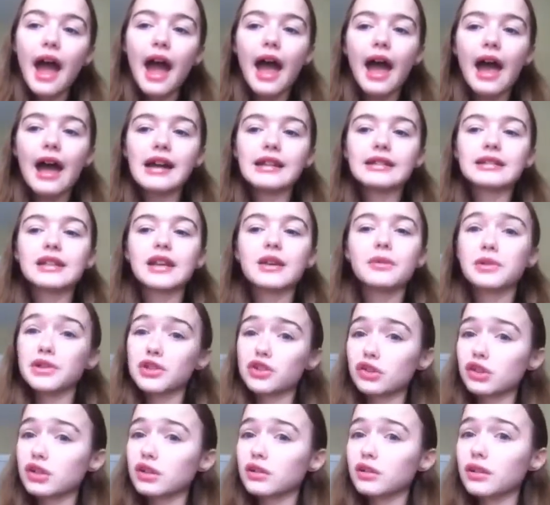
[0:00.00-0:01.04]
And it
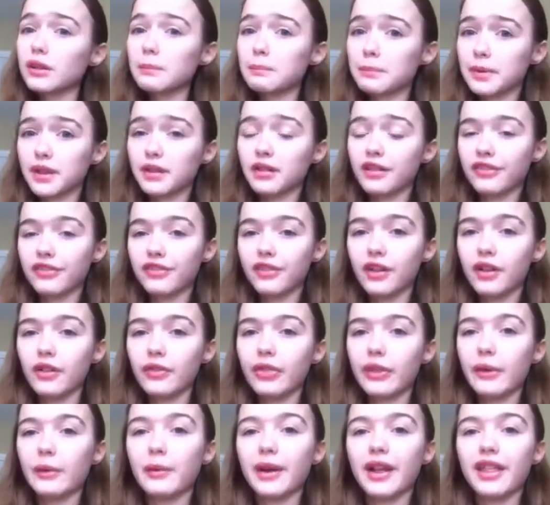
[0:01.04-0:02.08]
was truly
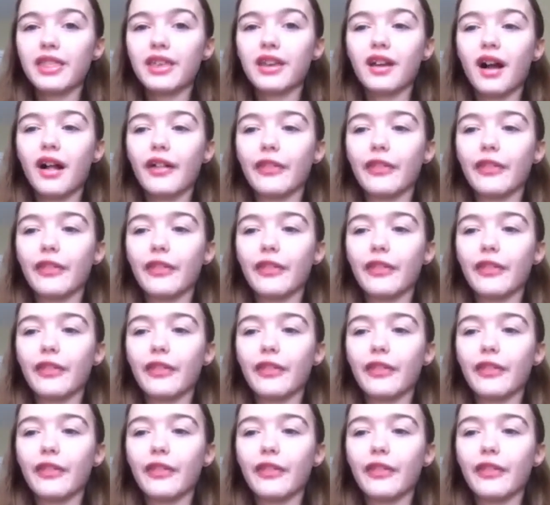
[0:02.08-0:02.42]
beautiful the way the